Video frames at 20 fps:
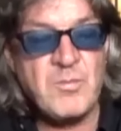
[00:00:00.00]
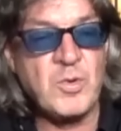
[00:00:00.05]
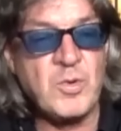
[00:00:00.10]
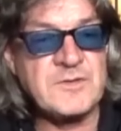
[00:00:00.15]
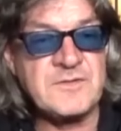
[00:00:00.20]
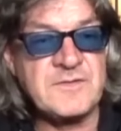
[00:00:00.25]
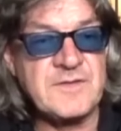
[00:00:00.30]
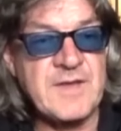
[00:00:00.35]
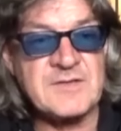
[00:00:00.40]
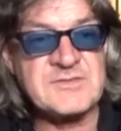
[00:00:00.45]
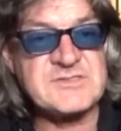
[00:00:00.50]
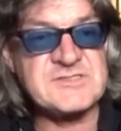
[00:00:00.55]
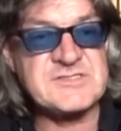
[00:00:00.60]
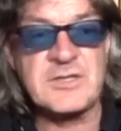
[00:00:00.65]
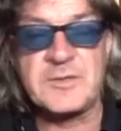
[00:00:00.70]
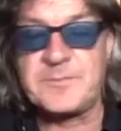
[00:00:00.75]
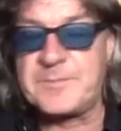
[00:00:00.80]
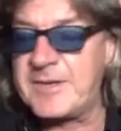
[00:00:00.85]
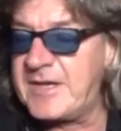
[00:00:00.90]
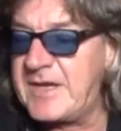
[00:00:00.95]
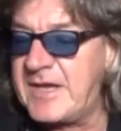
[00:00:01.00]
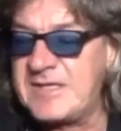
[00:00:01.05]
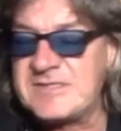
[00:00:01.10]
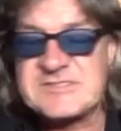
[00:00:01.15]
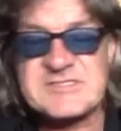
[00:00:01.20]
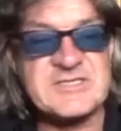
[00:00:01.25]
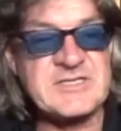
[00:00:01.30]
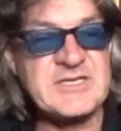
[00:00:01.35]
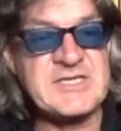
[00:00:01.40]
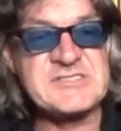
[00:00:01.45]
wouldn't. There'd still be
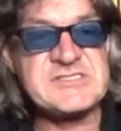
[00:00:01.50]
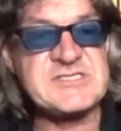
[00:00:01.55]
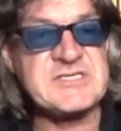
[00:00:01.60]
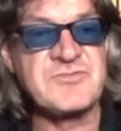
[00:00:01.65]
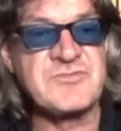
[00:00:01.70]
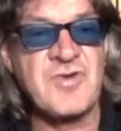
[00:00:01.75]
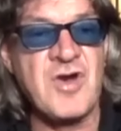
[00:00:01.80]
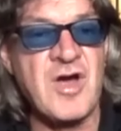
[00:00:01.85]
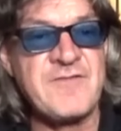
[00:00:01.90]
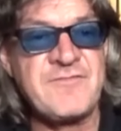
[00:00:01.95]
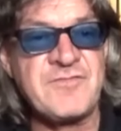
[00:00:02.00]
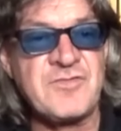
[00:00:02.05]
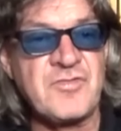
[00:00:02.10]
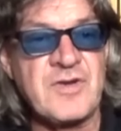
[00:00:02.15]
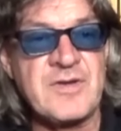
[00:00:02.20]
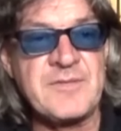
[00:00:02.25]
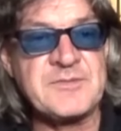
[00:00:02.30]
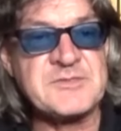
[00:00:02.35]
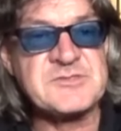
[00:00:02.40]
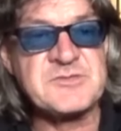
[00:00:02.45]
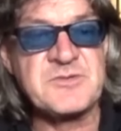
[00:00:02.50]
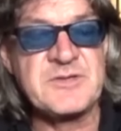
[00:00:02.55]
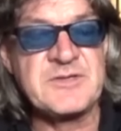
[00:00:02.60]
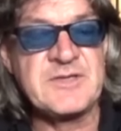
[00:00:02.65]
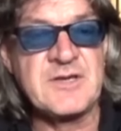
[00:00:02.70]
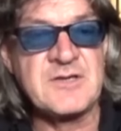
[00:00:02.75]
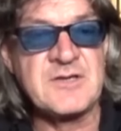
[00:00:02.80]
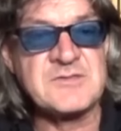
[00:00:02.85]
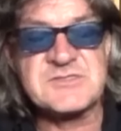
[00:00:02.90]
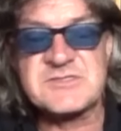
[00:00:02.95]
internecine rivalry between
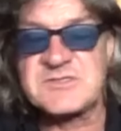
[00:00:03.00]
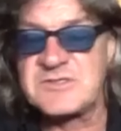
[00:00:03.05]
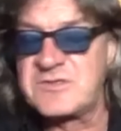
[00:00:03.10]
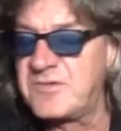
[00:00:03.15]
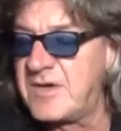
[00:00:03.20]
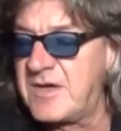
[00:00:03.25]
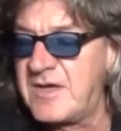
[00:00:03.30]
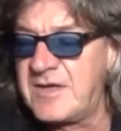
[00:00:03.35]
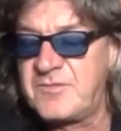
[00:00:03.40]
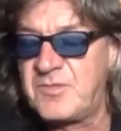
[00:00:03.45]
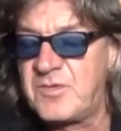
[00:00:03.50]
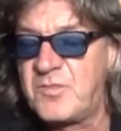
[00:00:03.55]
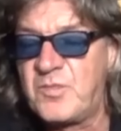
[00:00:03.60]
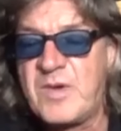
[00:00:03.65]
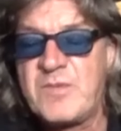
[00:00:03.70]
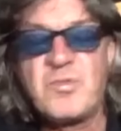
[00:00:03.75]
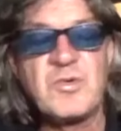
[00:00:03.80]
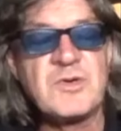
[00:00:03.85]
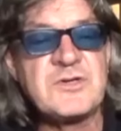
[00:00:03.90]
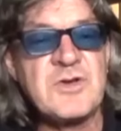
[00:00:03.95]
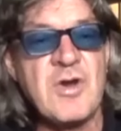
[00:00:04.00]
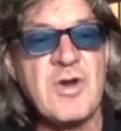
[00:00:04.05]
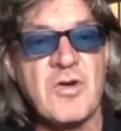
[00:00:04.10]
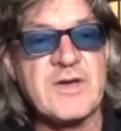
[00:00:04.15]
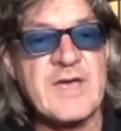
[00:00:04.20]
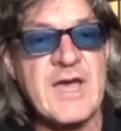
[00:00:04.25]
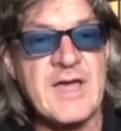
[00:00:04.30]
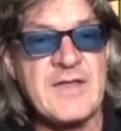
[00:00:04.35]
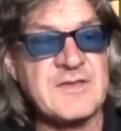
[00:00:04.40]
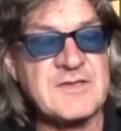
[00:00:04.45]
those two. Uh, we would
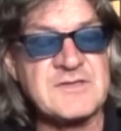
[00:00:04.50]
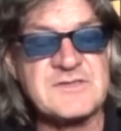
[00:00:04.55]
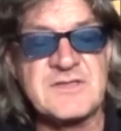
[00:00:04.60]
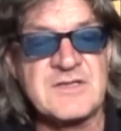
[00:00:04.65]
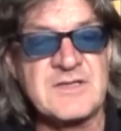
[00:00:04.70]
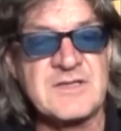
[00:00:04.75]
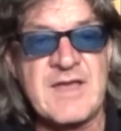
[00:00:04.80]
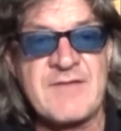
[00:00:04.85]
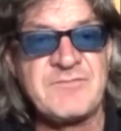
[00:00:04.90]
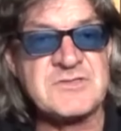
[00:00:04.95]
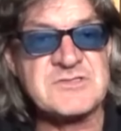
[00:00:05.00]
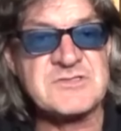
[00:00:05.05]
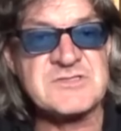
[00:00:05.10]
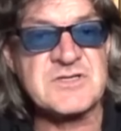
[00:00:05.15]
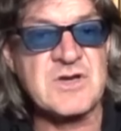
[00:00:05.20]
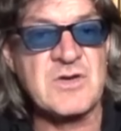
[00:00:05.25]
not get the, the levels of